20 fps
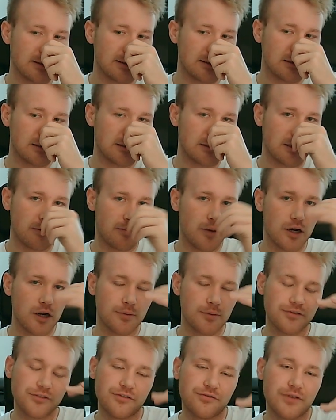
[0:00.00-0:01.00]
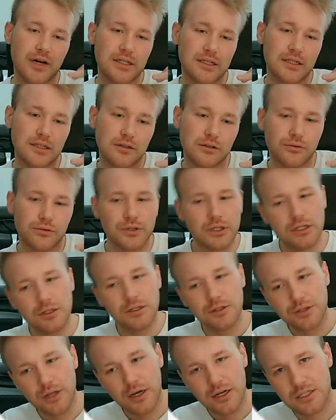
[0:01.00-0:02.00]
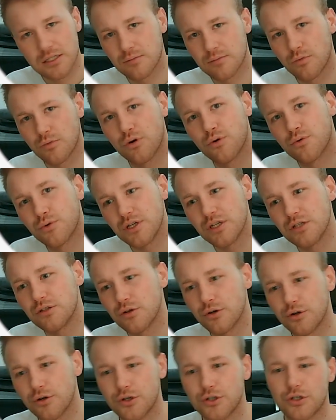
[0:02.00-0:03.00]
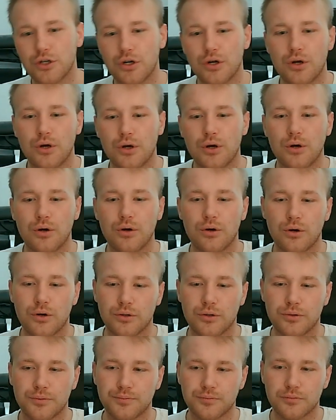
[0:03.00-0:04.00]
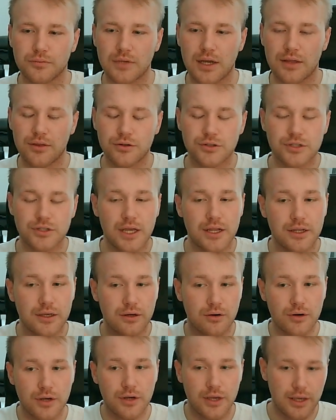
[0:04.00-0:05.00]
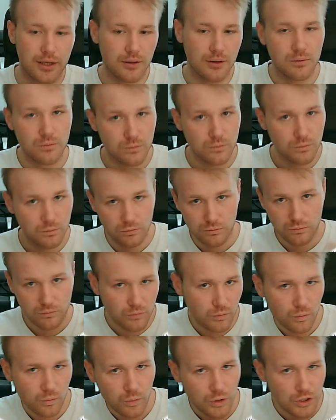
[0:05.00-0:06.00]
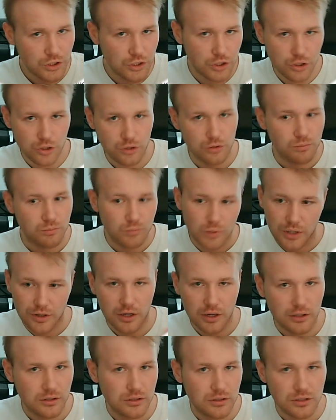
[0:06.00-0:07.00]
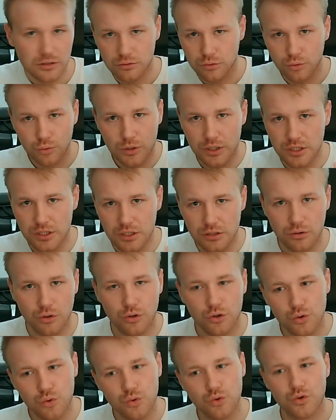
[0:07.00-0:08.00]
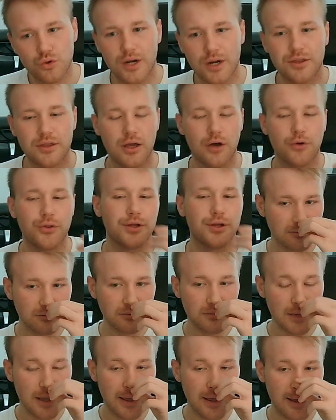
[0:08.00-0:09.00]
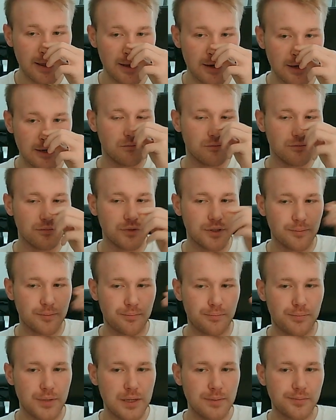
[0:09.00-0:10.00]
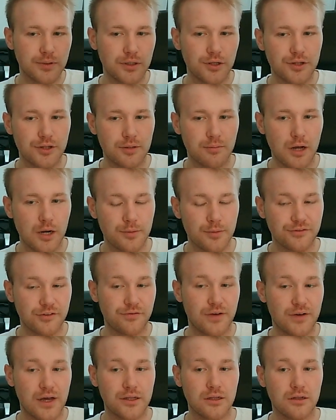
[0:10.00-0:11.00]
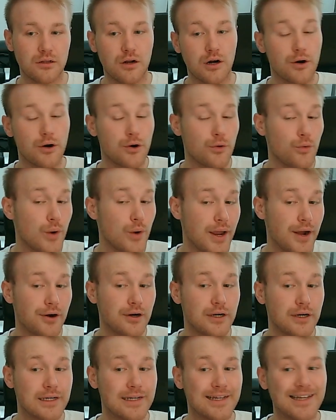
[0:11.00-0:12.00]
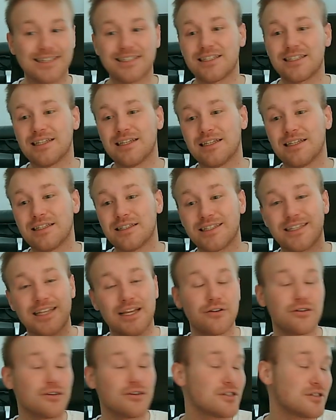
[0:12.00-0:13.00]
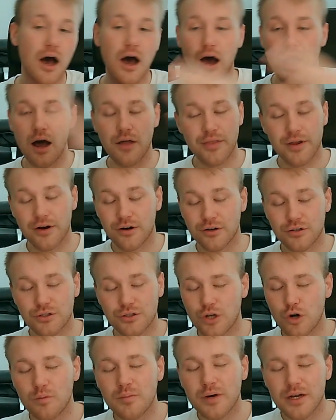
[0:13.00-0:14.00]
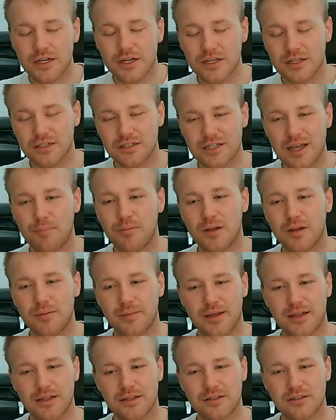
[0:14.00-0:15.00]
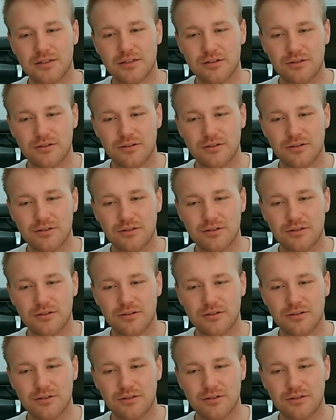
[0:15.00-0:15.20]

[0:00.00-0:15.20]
the bottom of the funnel really does more research on understanding, okay, which product do I need to choose right now then. And the people on the bottom of the funnel are aware that there are so many supplements